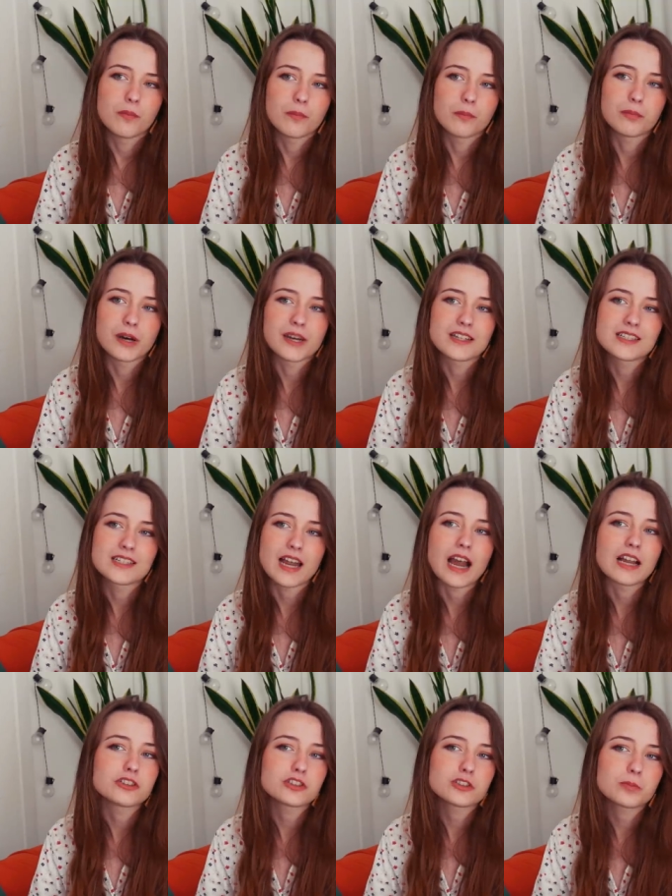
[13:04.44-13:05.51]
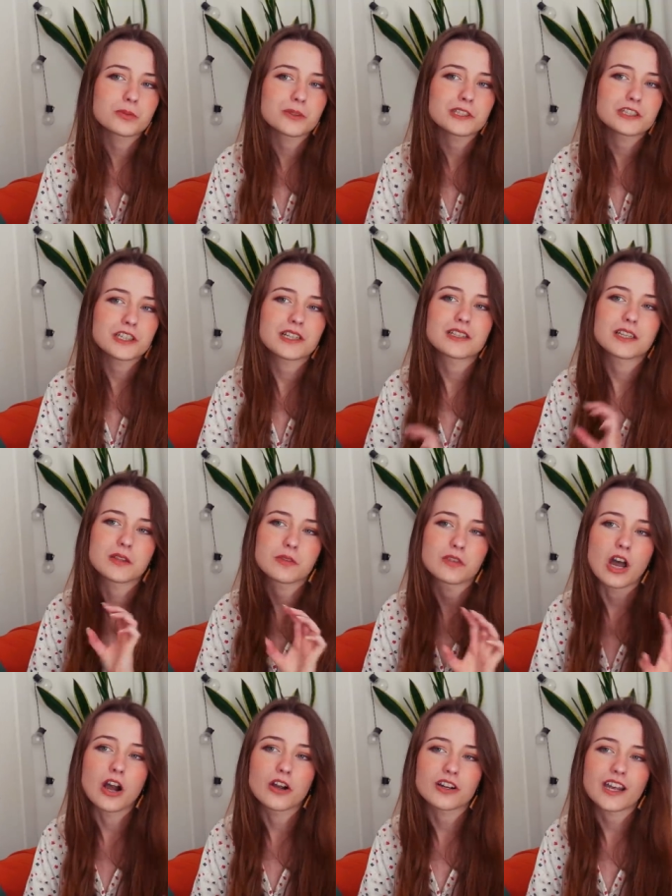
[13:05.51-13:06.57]
but I just appreciate that
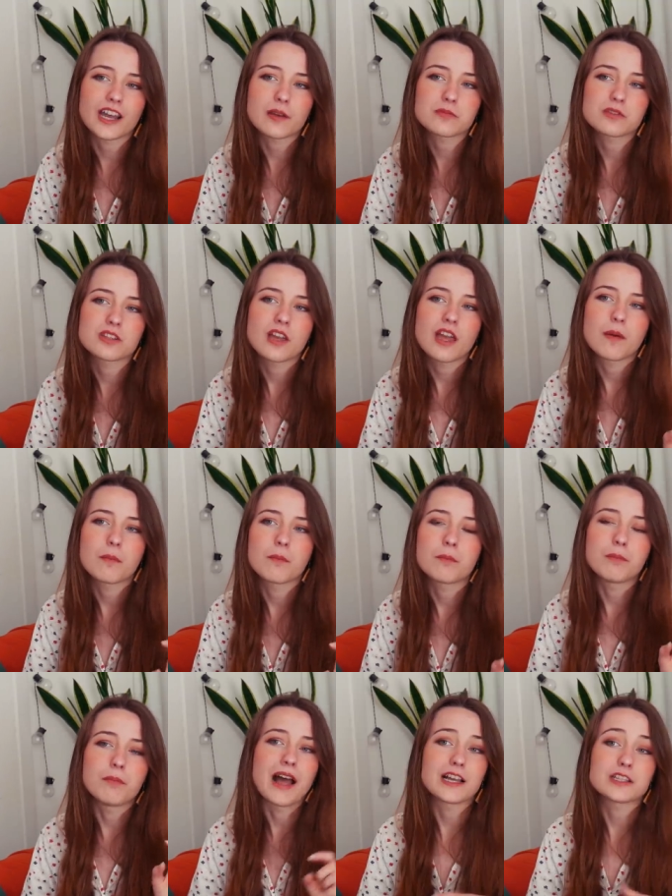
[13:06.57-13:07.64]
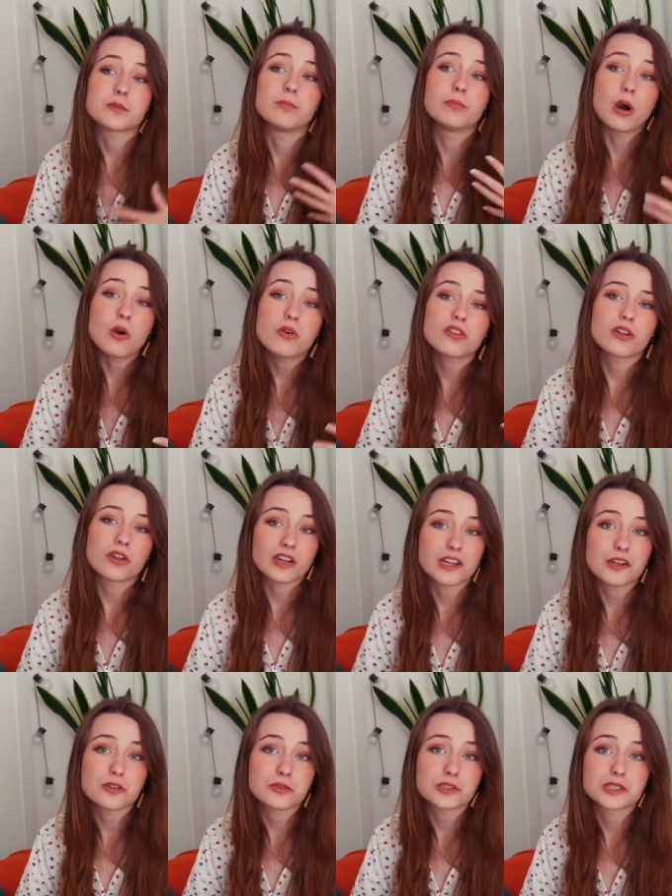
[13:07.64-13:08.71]
The Hunger Games has both an
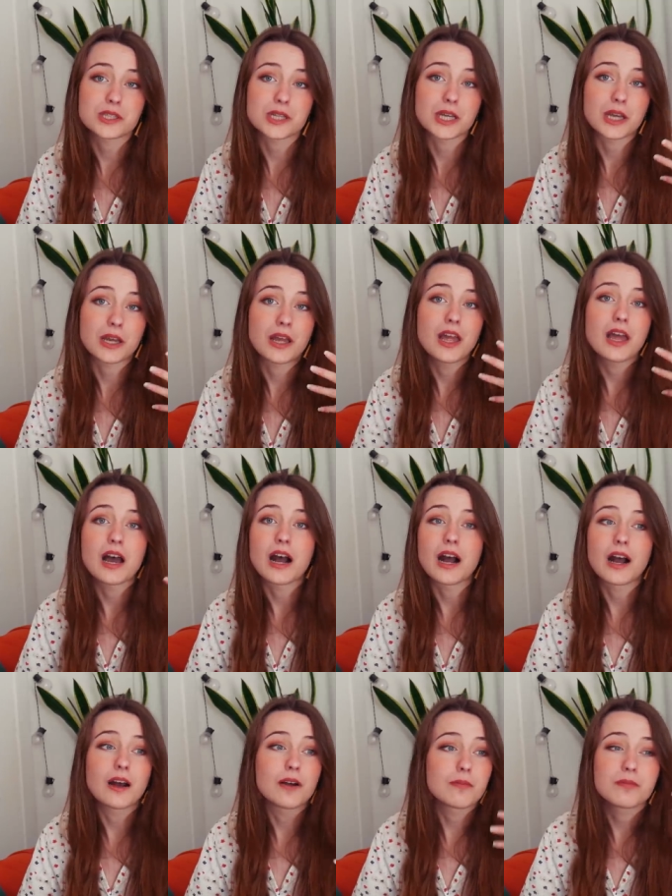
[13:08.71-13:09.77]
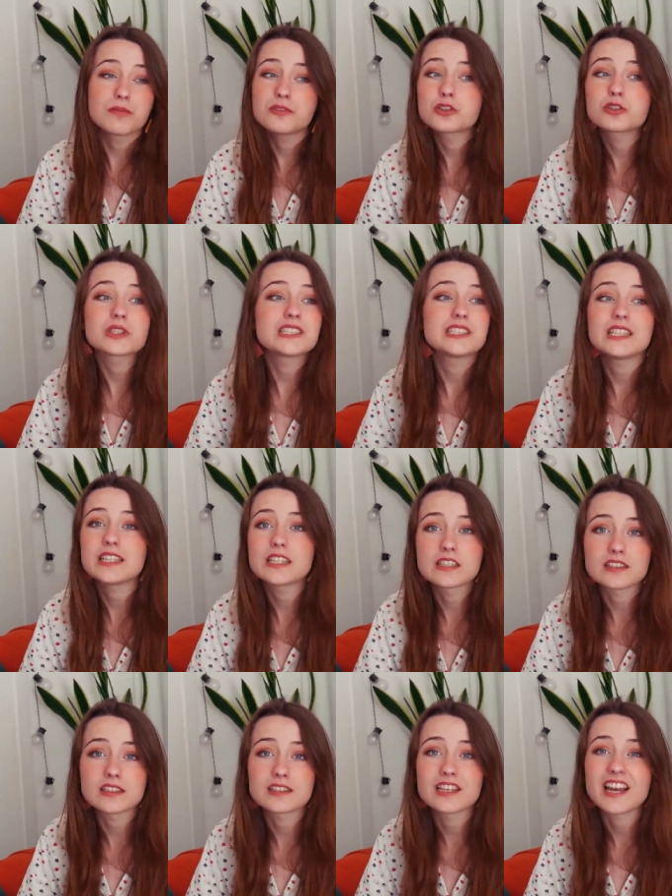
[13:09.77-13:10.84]
interesting critique
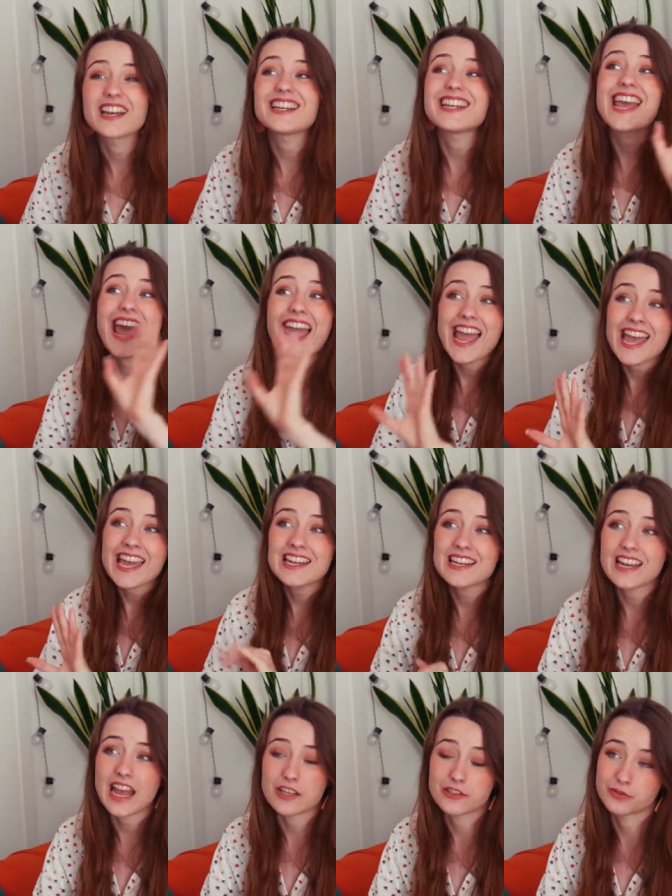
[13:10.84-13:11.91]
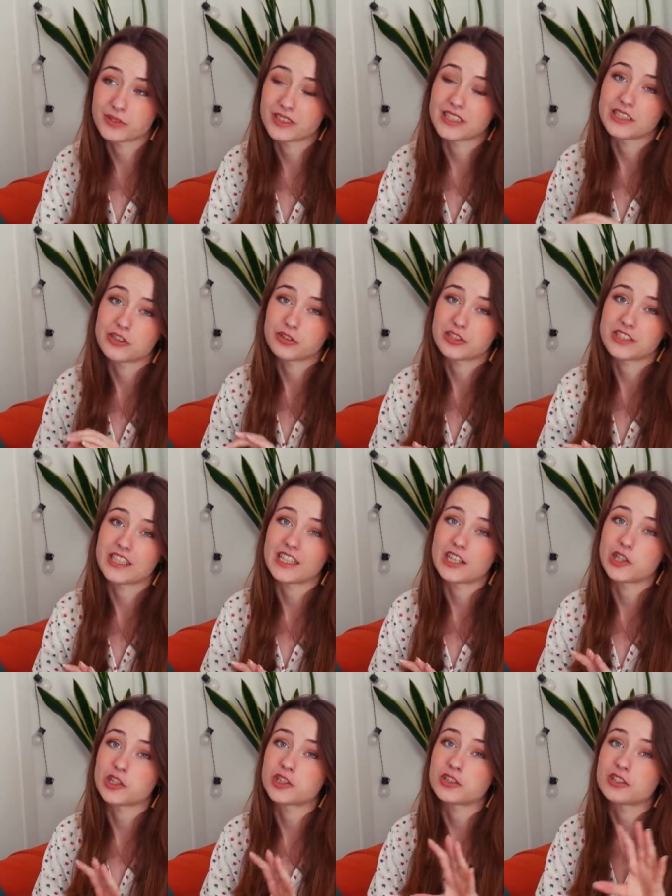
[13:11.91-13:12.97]
on society and has really interesting
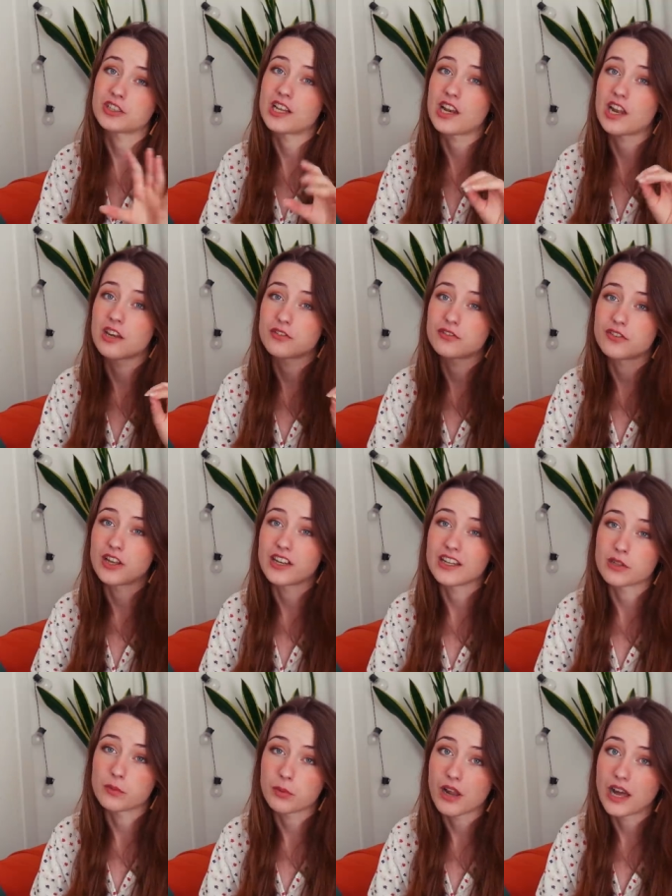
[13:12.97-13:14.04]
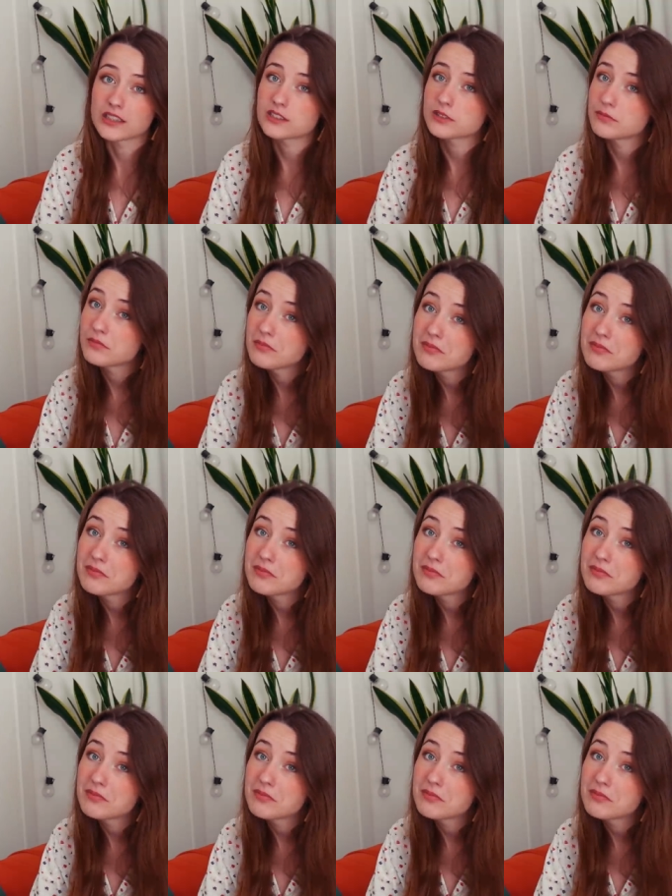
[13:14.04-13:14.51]
characters and a lot of fun in the plot.